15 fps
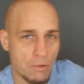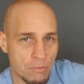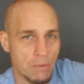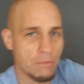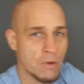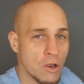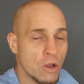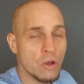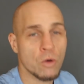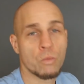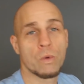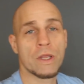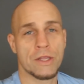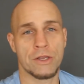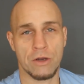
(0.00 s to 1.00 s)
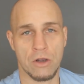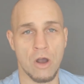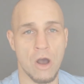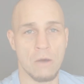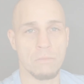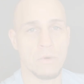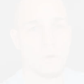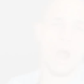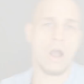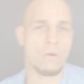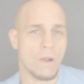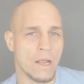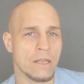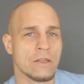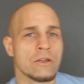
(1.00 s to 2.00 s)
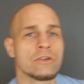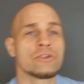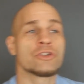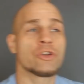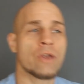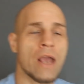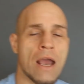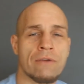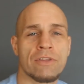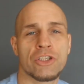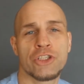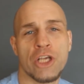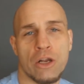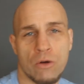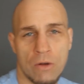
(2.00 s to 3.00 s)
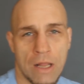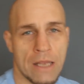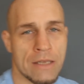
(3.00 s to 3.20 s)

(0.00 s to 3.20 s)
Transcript: boom, boom, with your combo. All right, so you have the general